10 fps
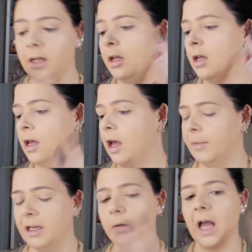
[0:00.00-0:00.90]

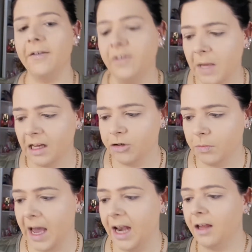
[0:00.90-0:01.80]
I mean, you don't have to make it
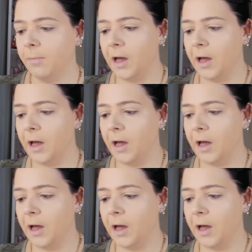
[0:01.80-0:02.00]
dramatic,